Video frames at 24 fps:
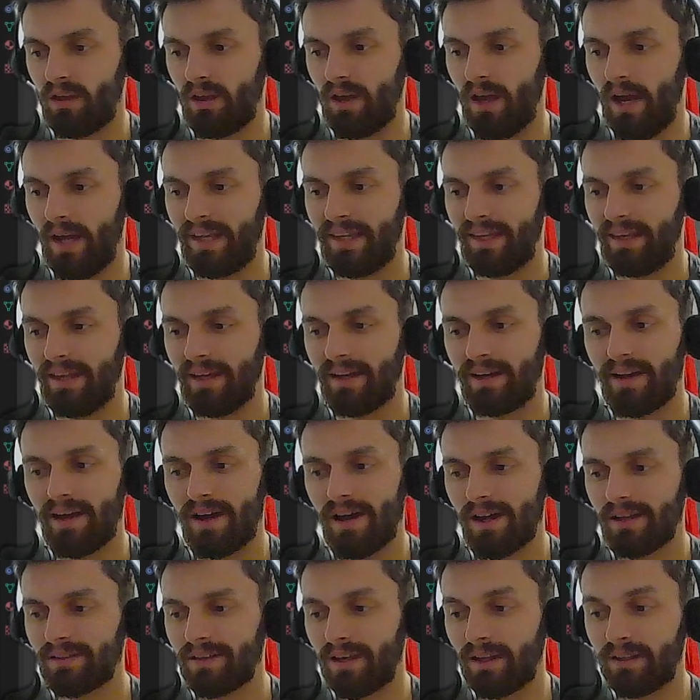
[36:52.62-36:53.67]
I
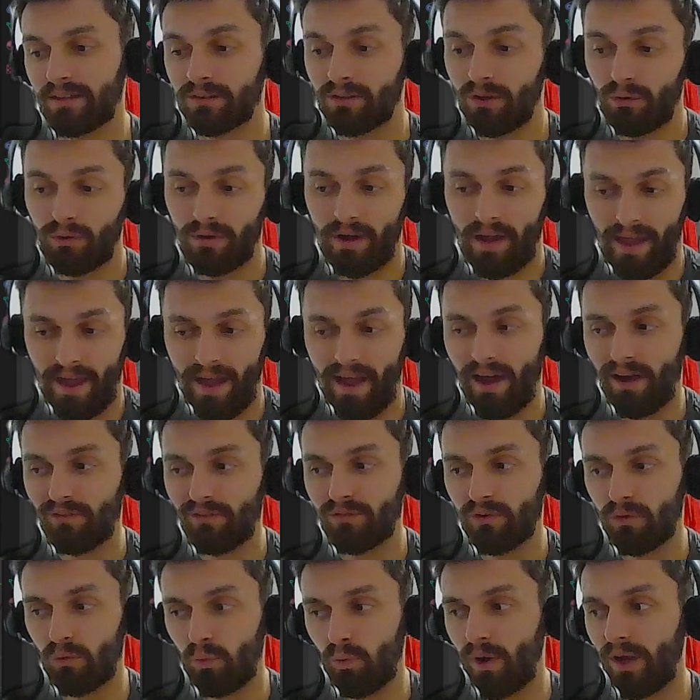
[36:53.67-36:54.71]
cannot and don't
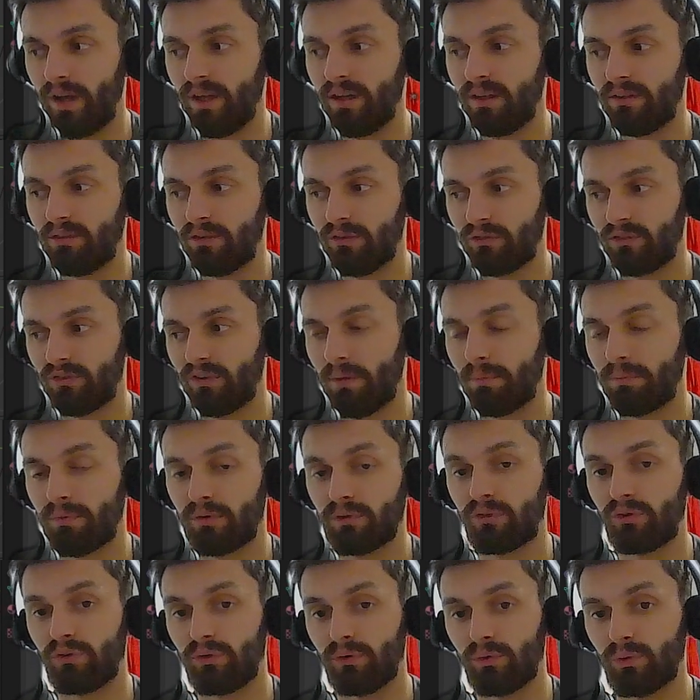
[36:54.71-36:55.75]
have a way to
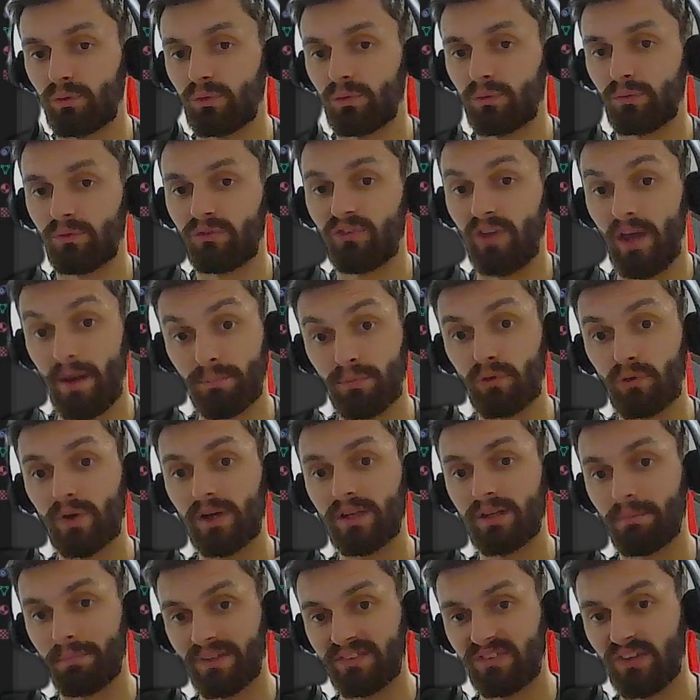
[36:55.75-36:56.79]

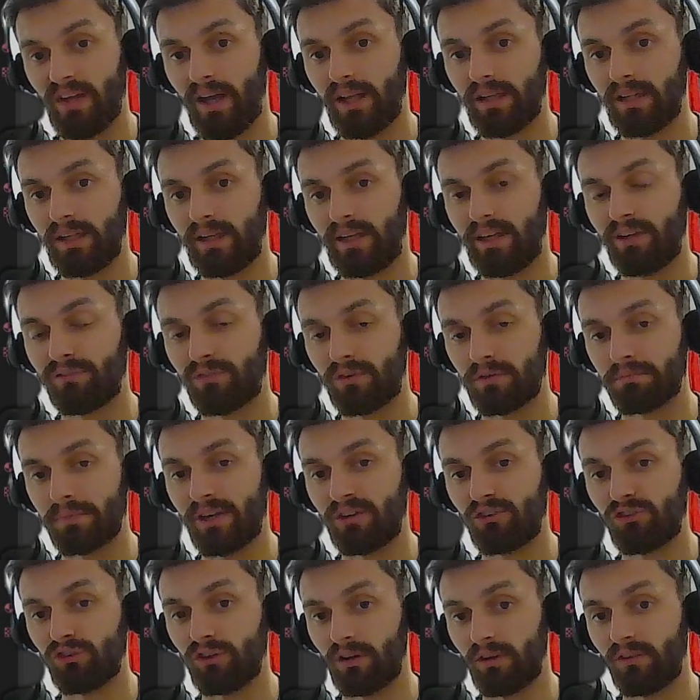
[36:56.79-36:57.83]
separate the metallic
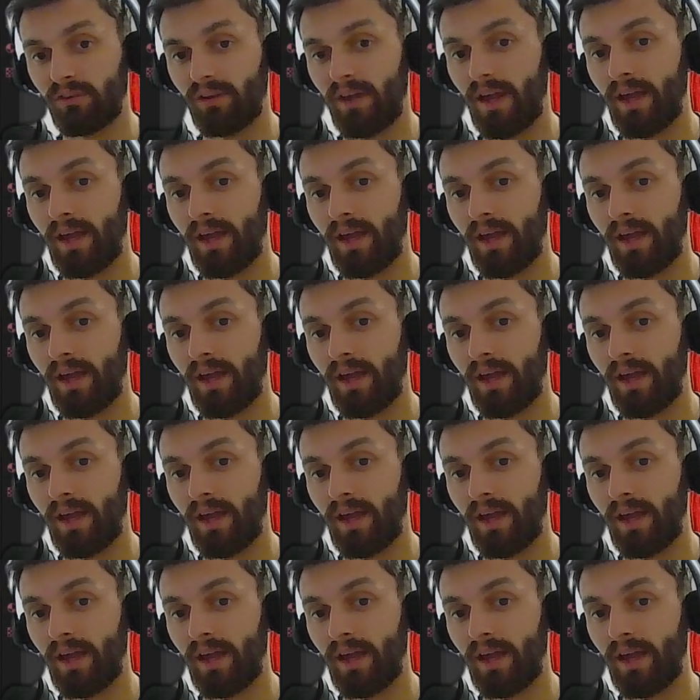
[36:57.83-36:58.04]
information